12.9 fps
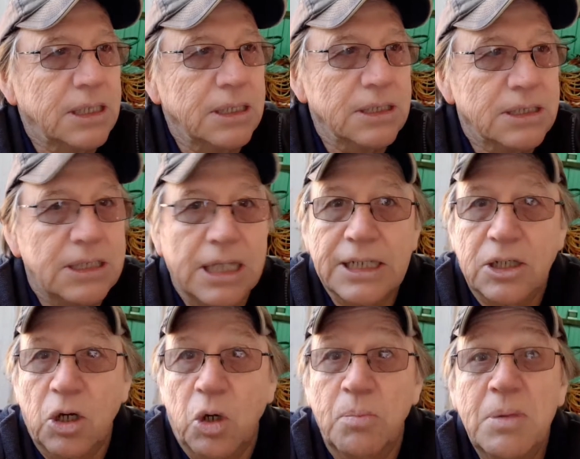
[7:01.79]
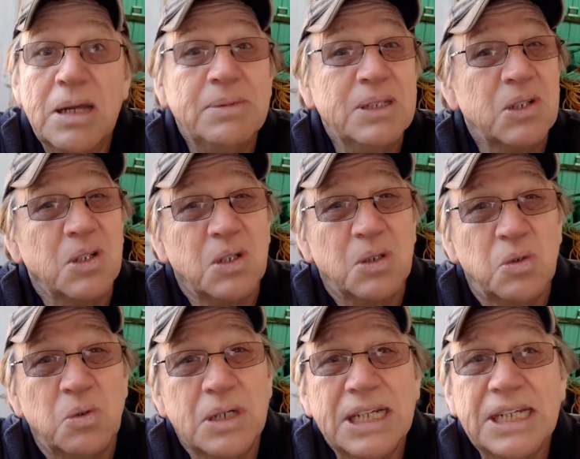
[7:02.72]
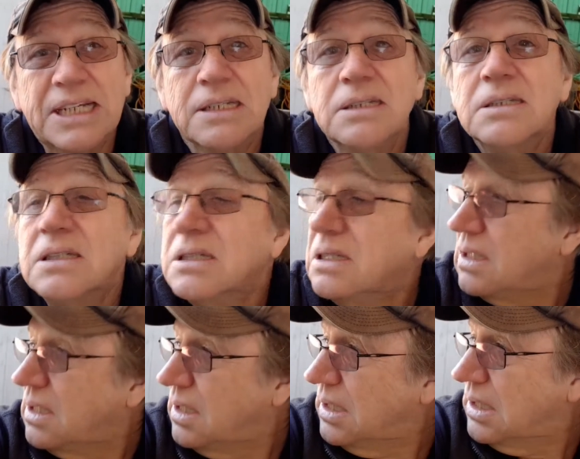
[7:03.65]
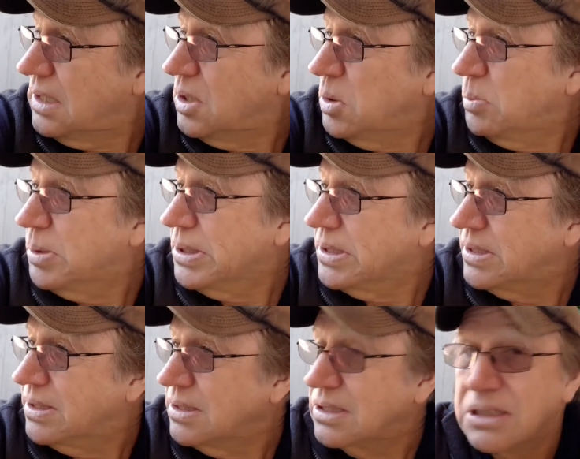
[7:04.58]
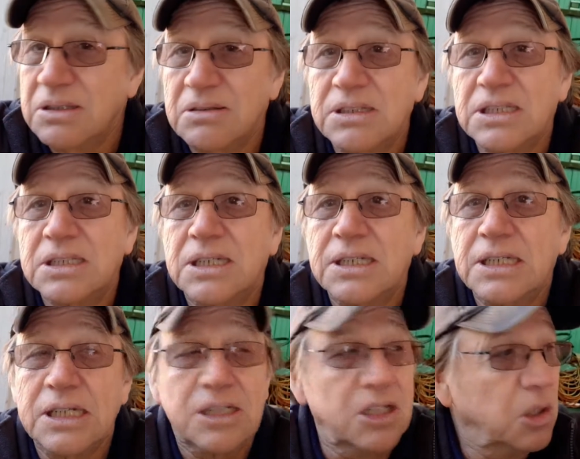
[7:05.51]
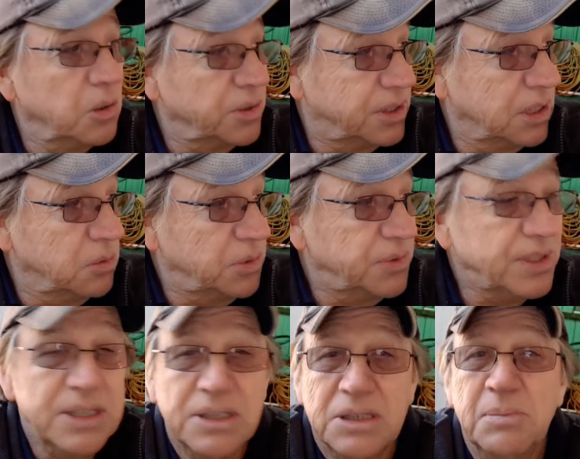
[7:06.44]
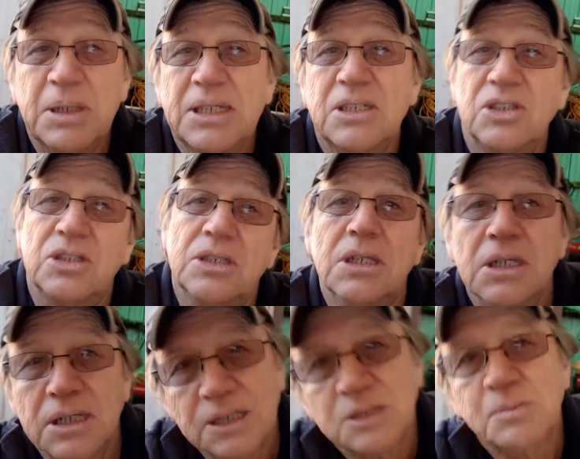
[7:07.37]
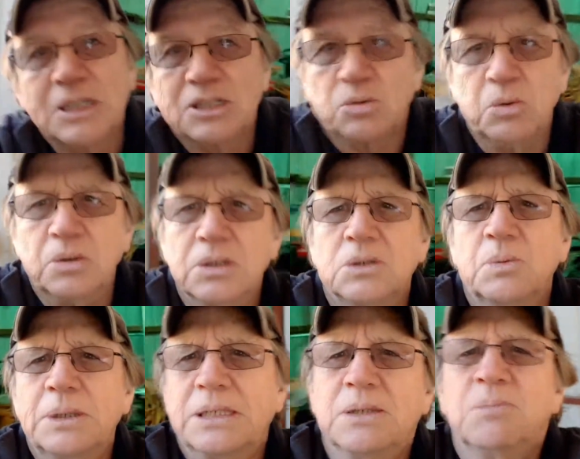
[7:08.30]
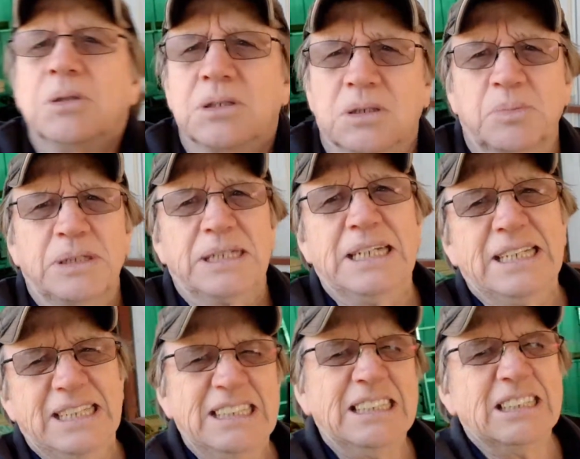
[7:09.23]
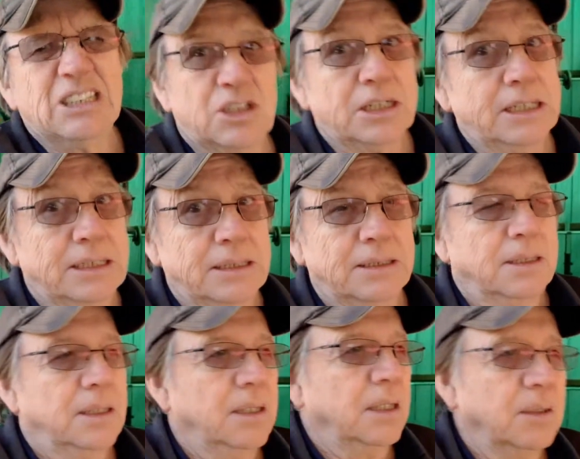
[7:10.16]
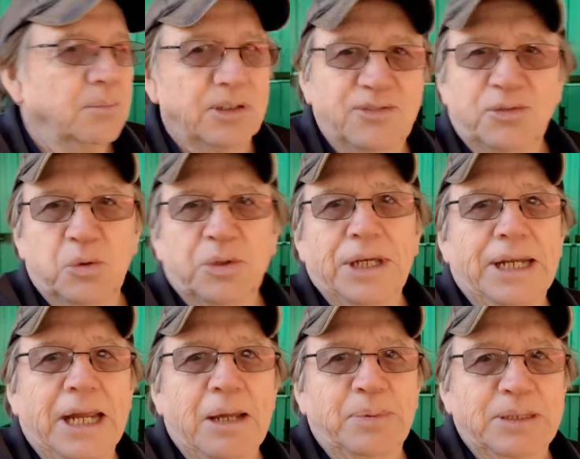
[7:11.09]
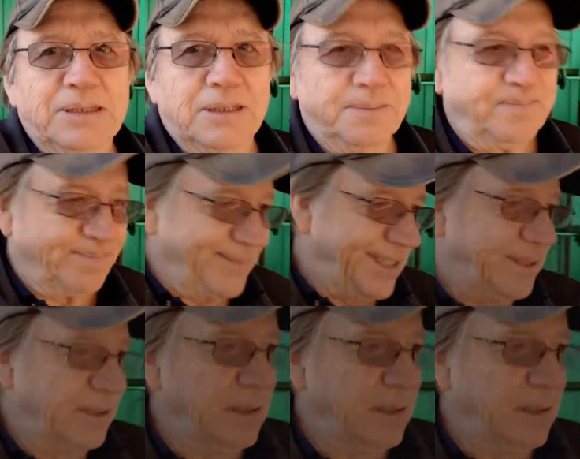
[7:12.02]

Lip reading: going to stay cold. Maybe not a lot of rain, but certainly it's going to get cold, so we'll need as much wood as we can possibly get in the shed before that happens. All